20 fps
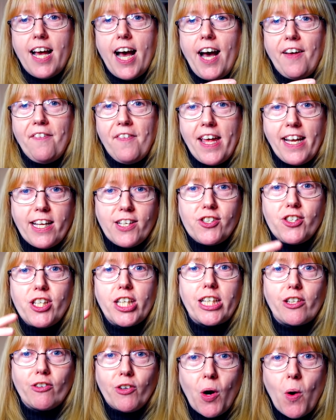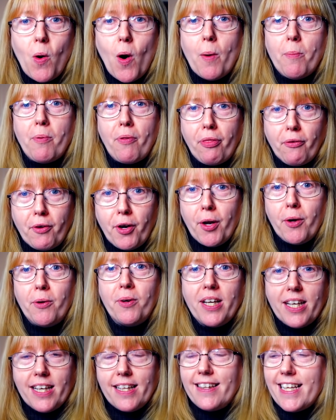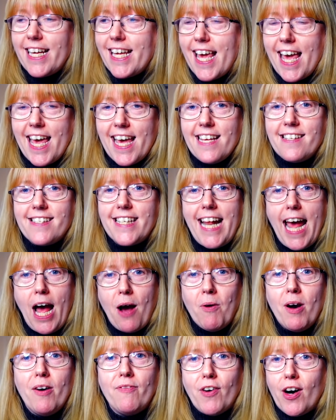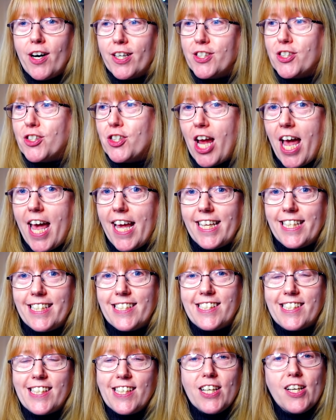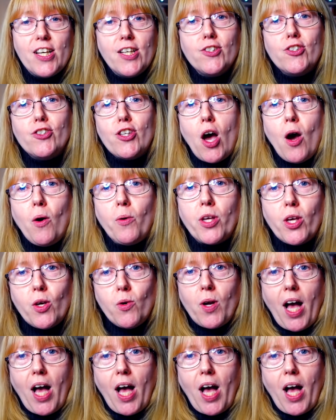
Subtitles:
and then as she grew up through the years and how her voice changed. So you